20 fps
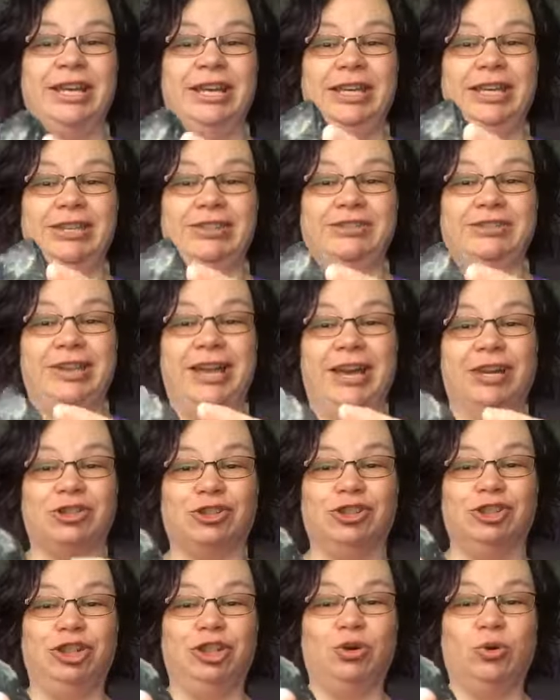It's
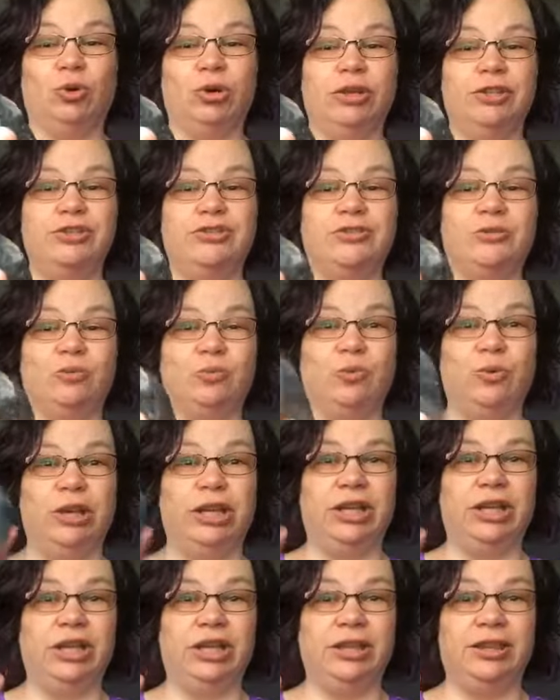actually quartz
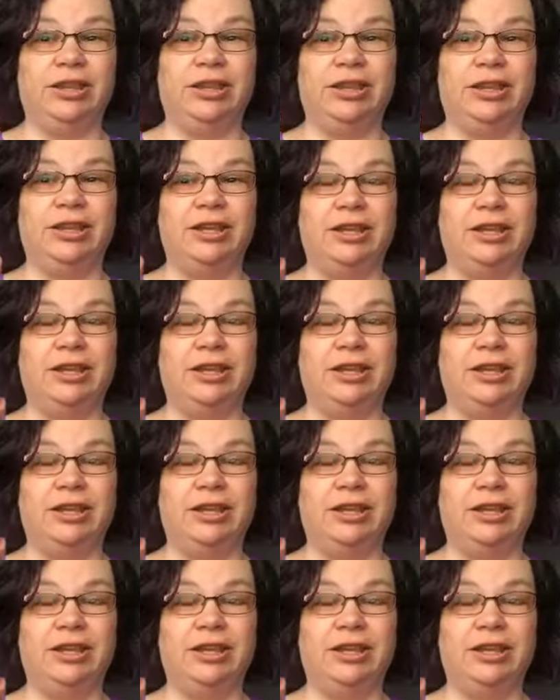with,